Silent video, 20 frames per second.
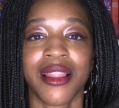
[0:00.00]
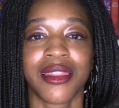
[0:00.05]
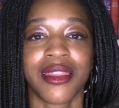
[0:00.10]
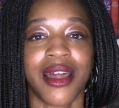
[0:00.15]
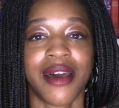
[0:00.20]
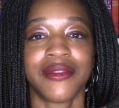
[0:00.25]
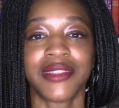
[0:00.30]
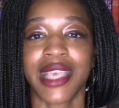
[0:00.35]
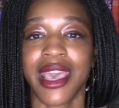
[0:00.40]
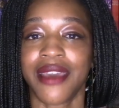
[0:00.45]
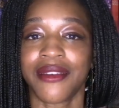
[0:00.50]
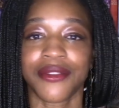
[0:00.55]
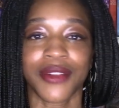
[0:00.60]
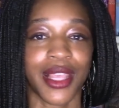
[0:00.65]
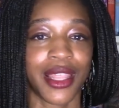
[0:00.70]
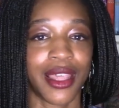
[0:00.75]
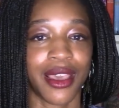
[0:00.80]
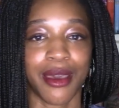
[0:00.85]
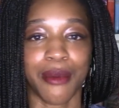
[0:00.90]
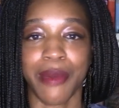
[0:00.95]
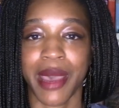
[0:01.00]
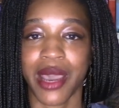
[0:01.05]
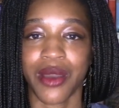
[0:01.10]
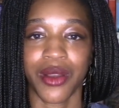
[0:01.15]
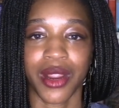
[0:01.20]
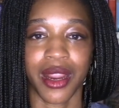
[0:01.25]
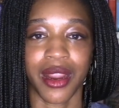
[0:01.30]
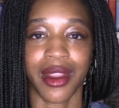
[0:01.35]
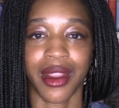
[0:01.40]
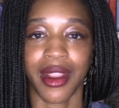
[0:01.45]
loves everything
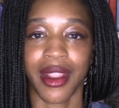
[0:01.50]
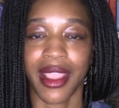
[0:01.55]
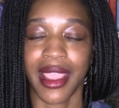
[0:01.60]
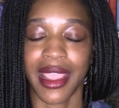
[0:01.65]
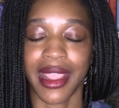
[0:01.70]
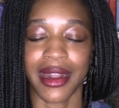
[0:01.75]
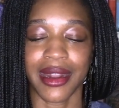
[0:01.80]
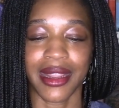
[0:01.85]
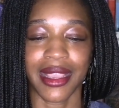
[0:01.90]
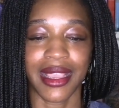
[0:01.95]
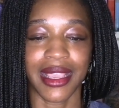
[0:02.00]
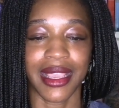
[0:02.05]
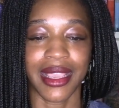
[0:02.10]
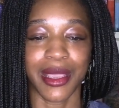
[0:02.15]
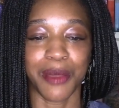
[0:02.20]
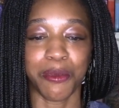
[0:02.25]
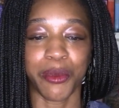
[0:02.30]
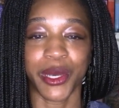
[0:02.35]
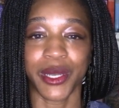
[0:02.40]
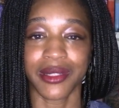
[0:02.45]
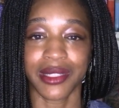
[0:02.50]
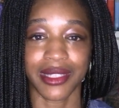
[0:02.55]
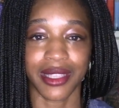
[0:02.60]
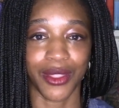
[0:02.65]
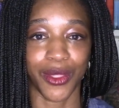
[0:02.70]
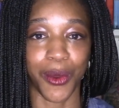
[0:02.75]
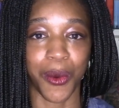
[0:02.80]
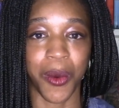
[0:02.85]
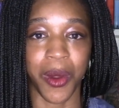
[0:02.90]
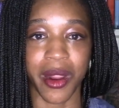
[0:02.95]
about her, and he puts
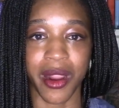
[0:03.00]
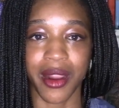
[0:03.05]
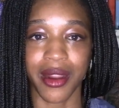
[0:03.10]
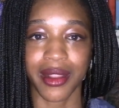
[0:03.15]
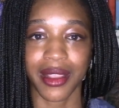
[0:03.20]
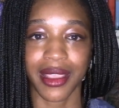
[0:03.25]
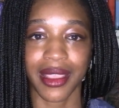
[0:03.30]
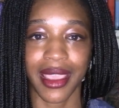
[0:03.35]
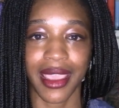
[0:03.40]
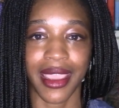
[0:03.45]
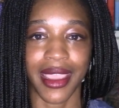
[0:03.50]
in the work,